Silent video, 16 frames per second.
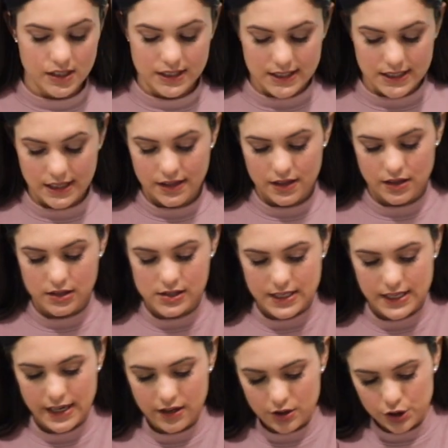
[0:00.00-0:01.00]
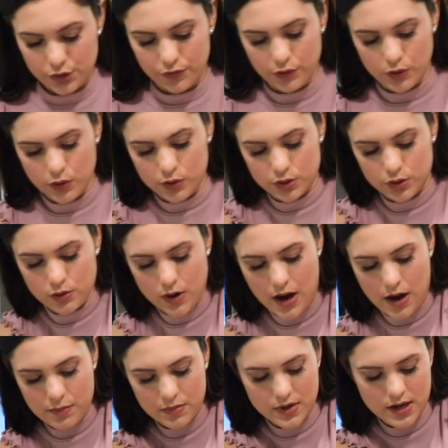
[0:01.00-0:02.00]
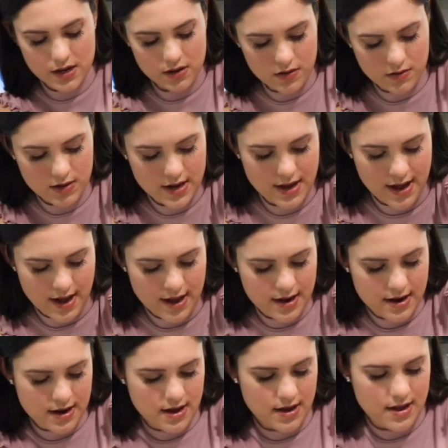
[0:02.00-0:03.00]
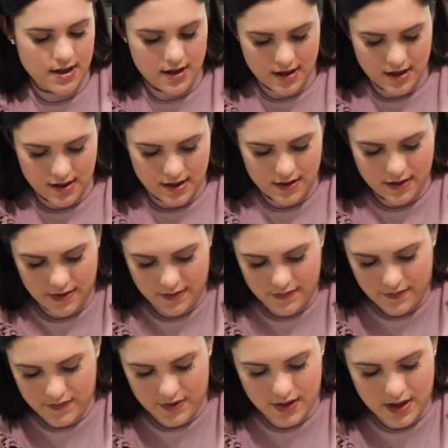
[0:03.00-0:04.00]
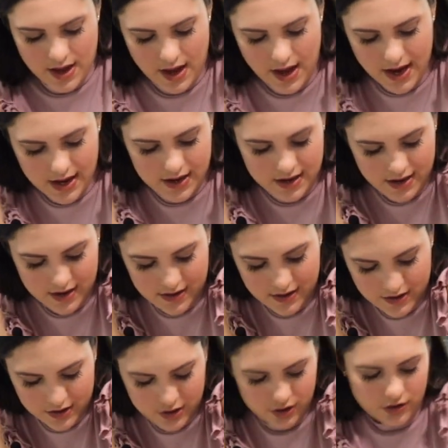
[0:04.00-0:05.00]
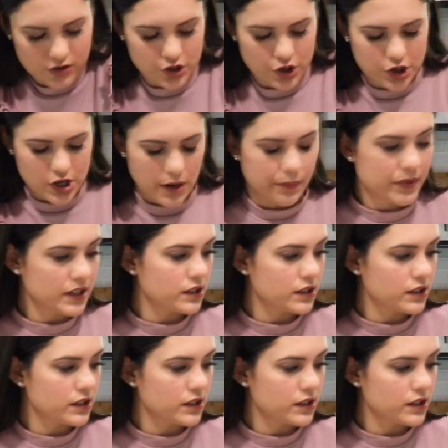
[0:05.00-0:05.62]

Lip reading: can see, the container's full, so I'm gonna go ahead and chop